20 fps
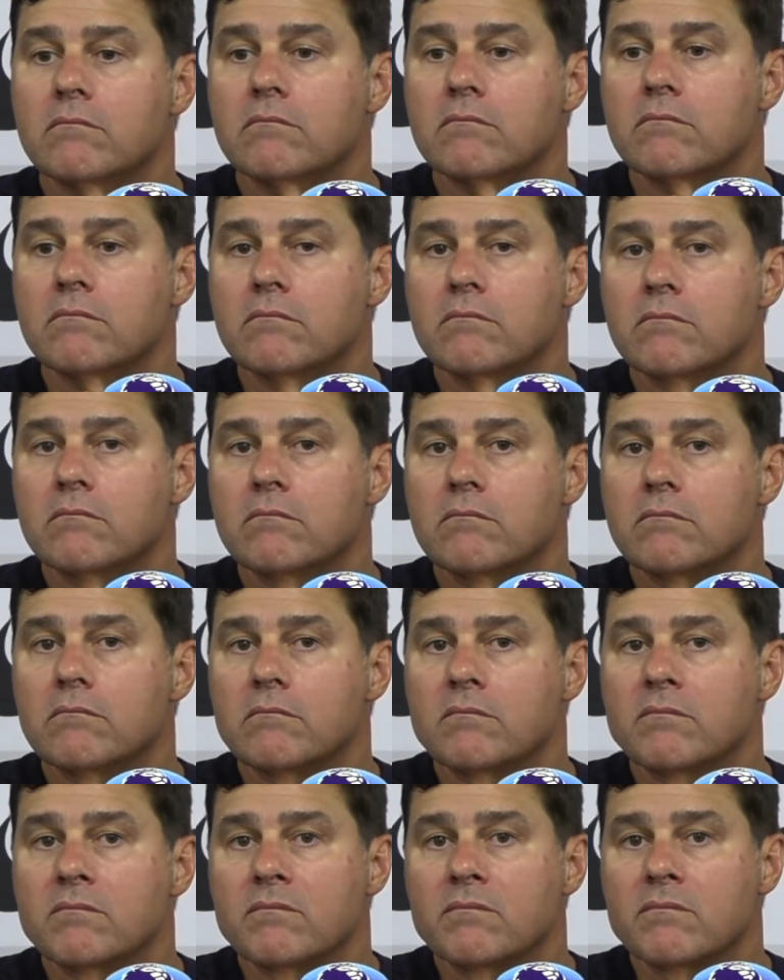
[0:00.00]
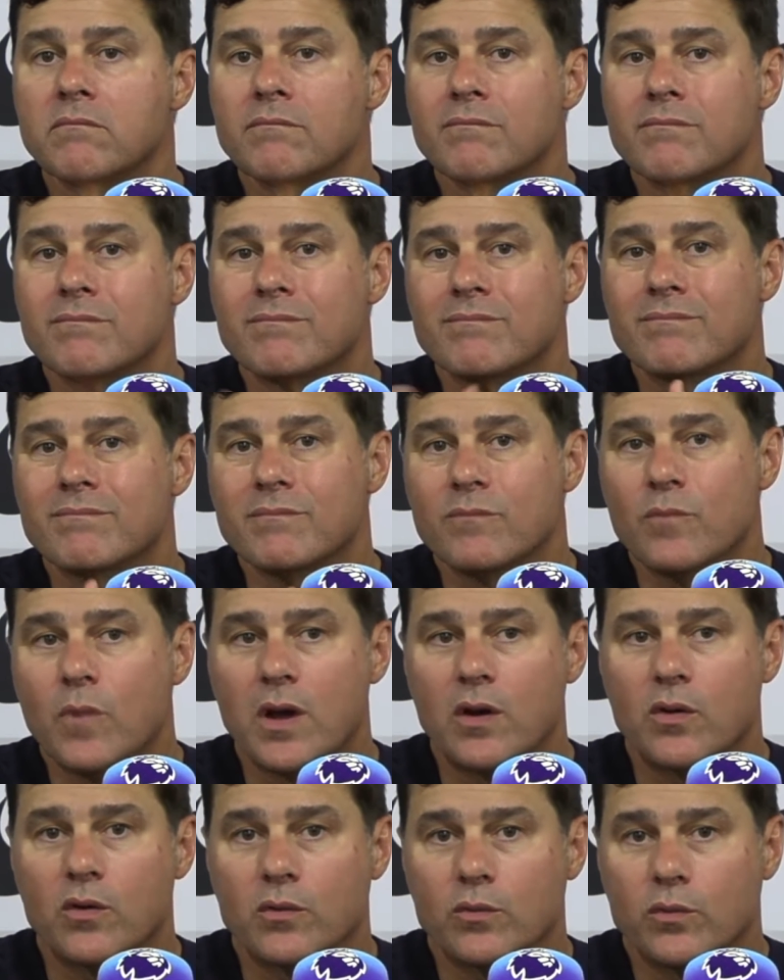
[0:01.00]
that you do need a player in?
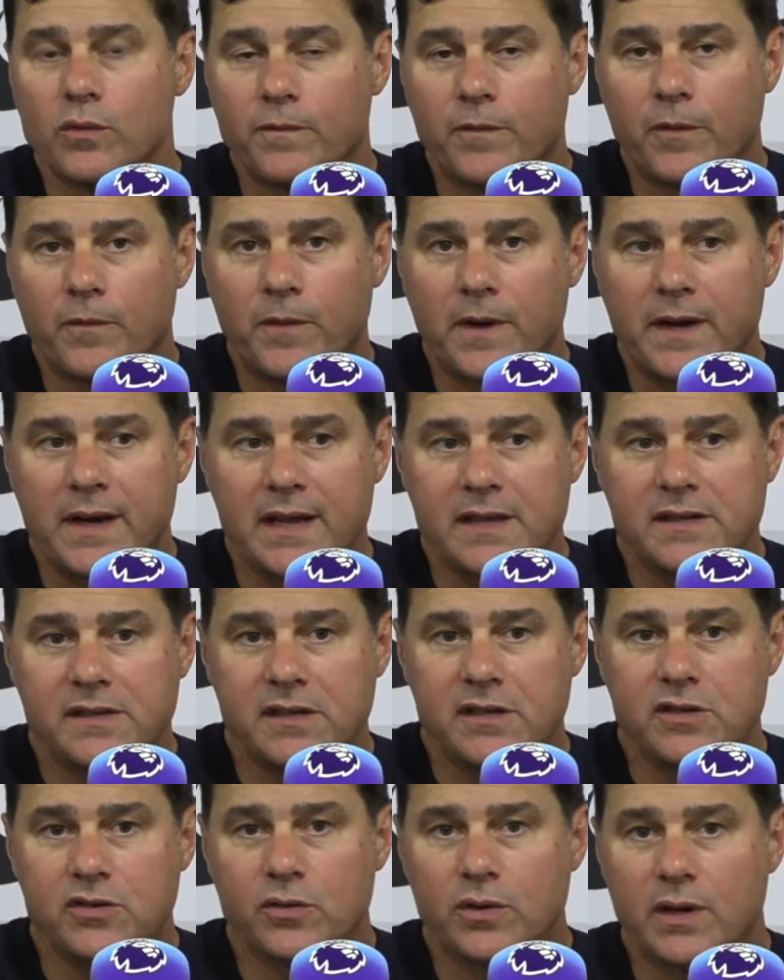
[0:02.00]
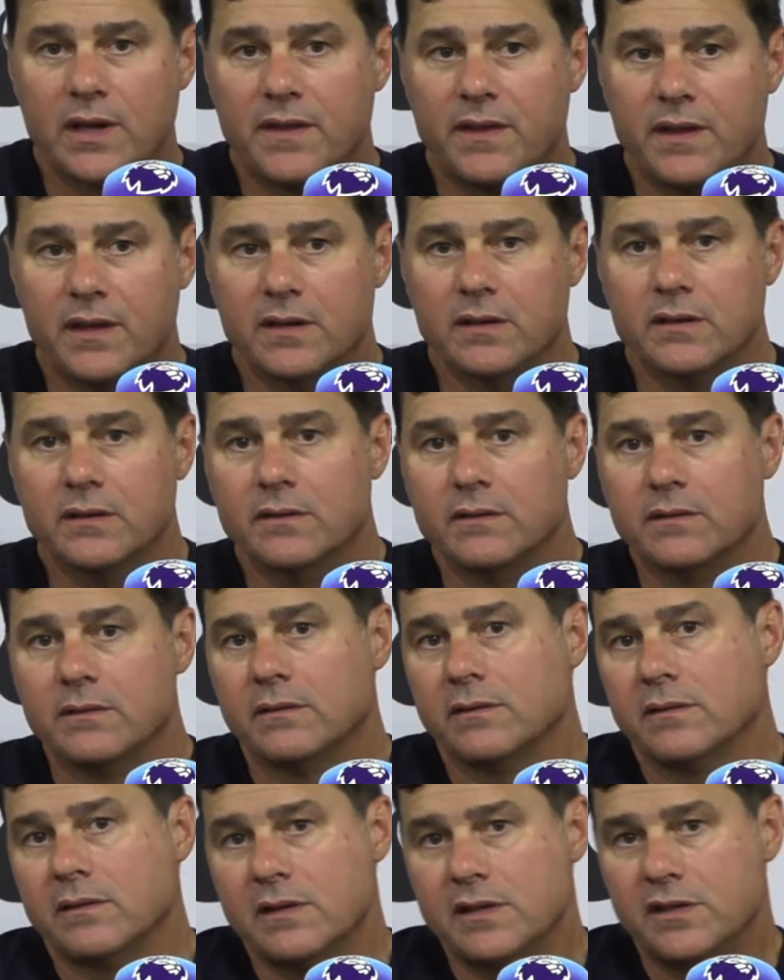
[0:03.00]
Well, for Fofana's injury, I think
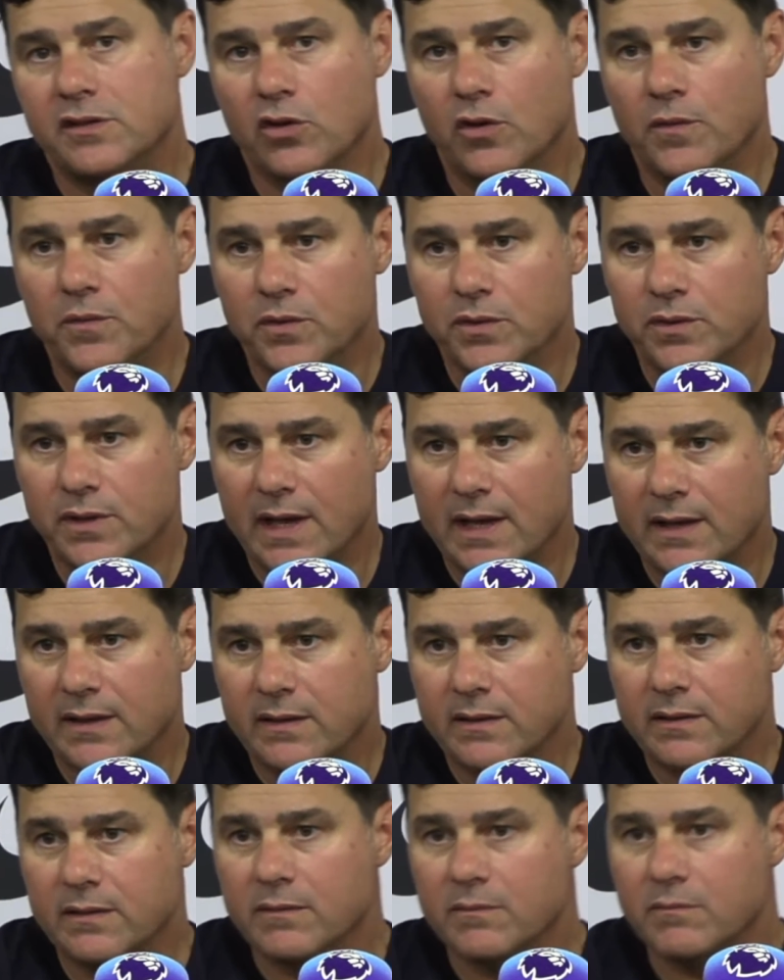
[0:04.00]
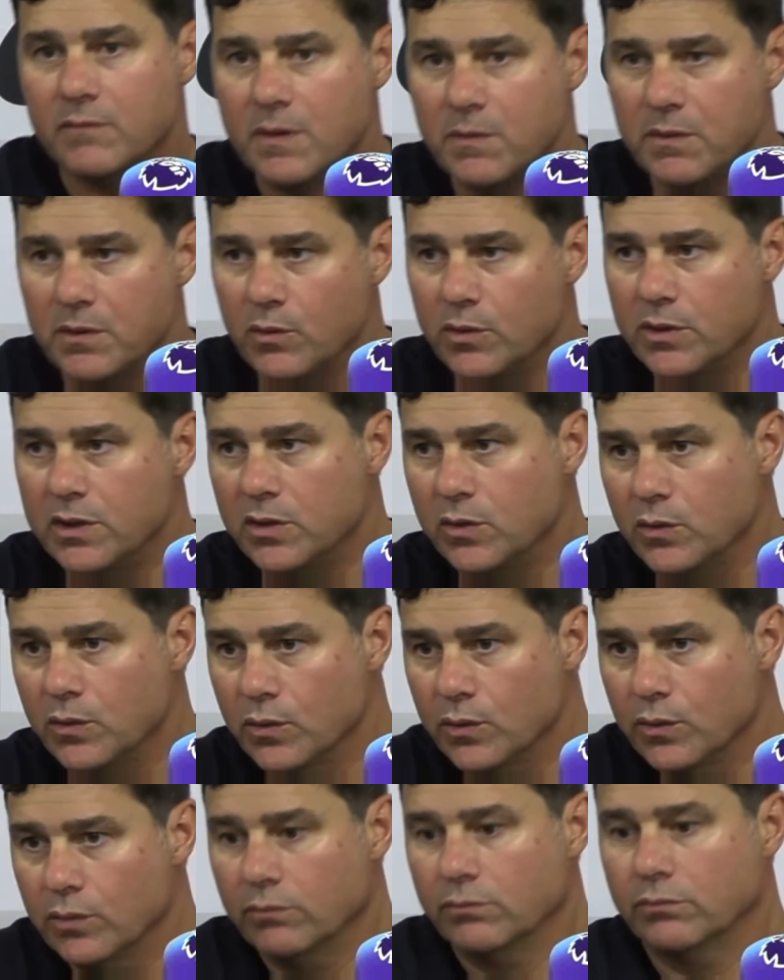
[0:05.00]
it's obvious that maybe we need
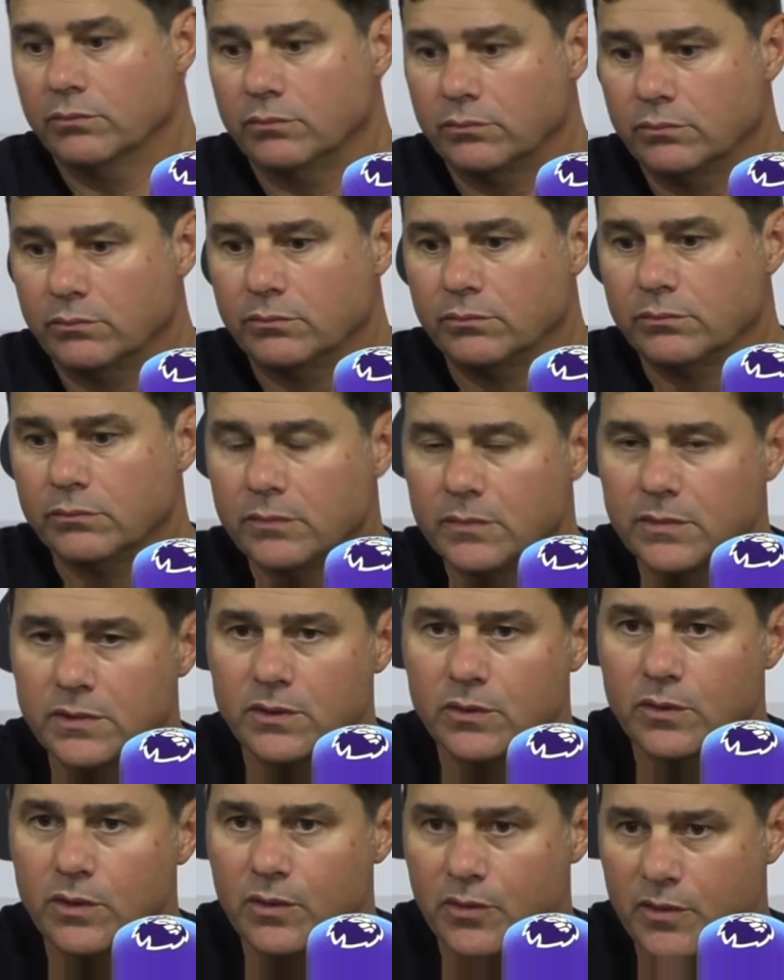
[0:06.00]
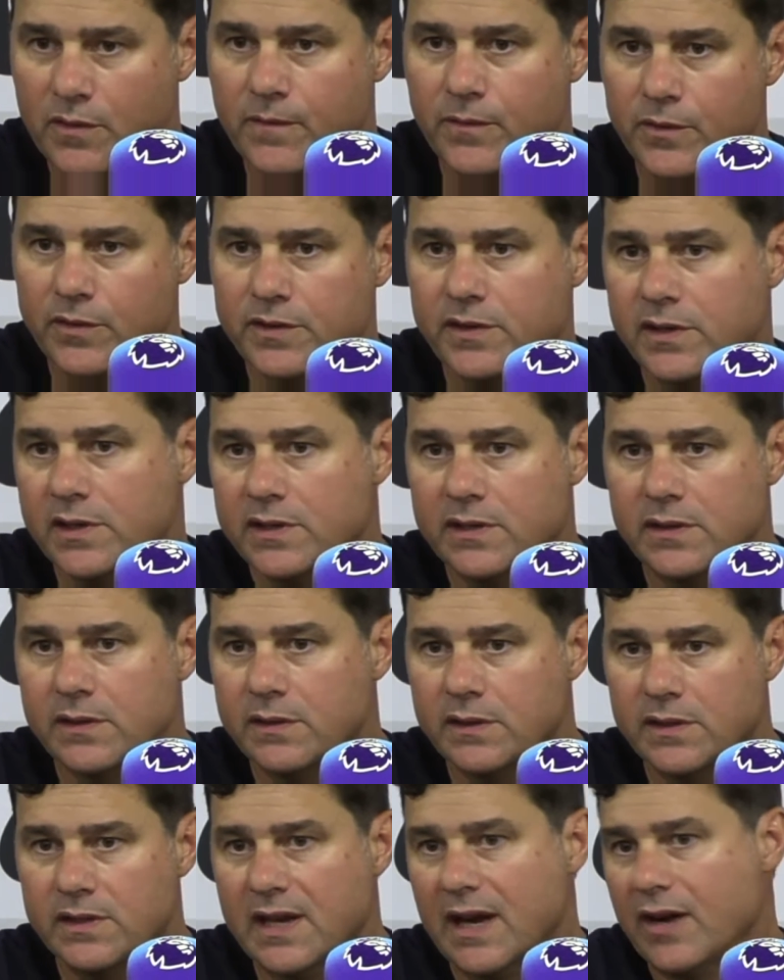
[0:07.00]
to, you know, reinforce this,
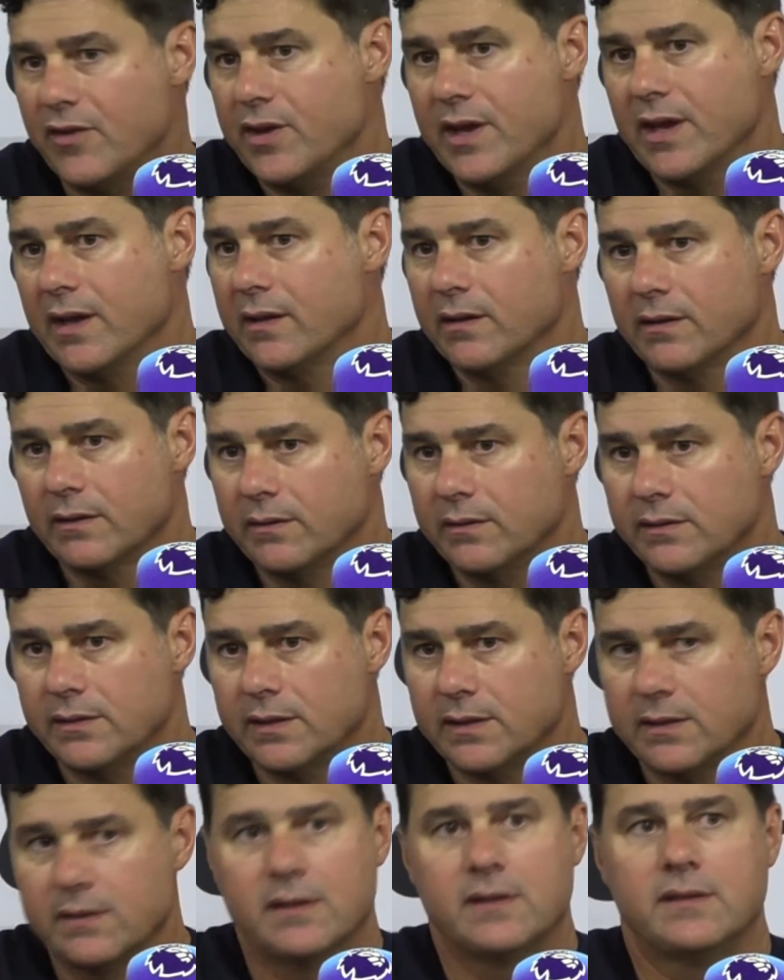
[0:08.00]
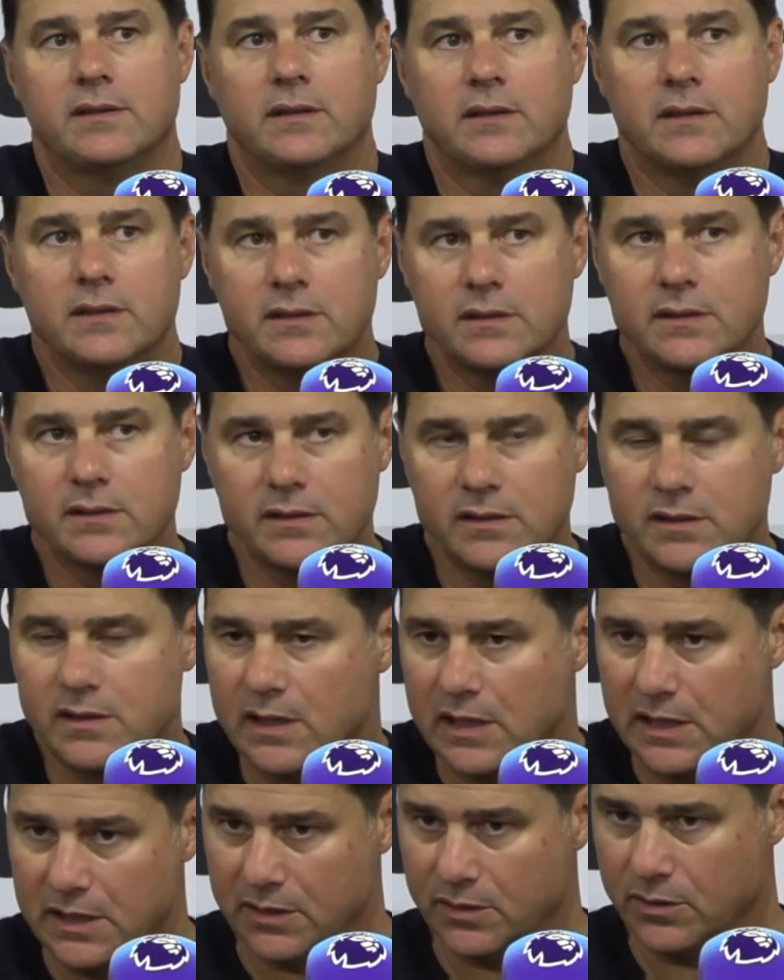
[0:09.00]
this area. It's, uh, I think it's, it's
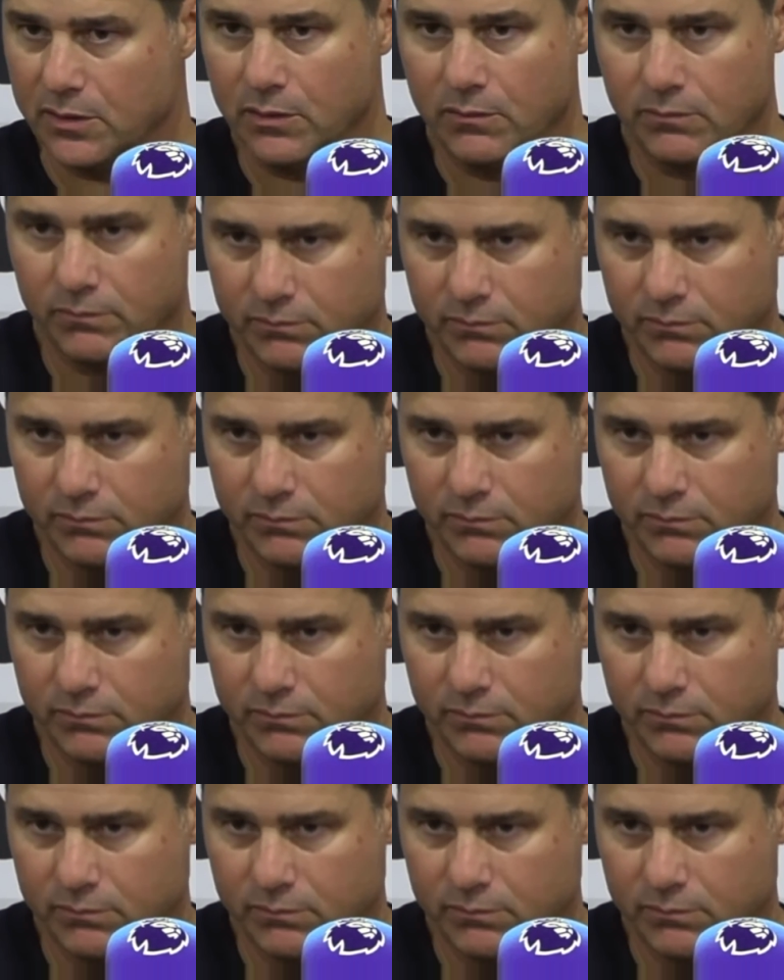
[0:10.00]
clear, no?